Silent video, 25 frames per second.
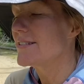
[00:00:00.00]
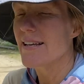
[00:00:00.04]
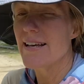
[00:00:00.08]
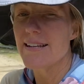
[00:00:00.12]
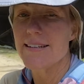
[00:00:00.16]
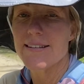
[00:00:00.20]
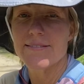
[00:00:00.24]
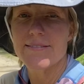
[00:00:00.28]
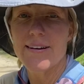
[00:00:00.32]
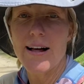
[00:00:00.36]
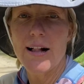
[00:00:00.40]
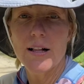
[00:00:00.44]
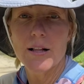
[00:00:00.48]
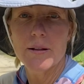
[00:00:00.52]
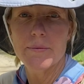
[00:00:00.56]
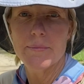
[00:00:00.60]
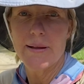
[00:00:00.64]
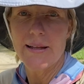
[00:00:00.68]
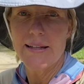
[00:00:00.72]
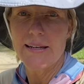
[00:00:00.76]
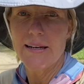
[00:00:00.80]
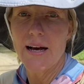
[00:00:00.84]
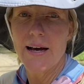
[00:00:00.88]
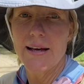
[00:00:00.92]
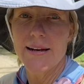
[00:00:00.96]
said
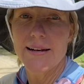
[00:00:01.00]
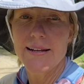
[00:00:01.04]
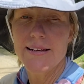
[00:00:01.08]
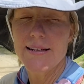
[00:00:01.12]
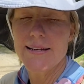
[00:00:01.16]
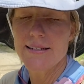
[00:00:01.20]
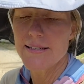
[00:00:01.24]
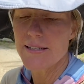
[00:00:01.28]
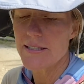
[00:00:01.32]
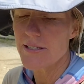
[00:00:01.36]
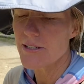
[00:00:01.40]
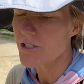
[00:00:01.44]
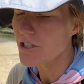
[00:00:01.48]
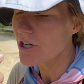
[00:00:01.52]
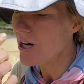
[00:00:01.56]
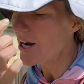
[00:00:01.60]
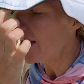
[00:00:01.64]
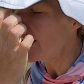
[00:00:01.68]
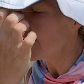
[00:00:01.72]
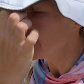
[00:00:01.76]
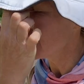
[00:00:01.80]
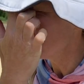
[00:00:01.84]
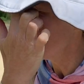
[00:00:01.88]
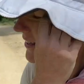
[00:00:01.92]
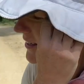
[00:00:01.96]
development on his truck.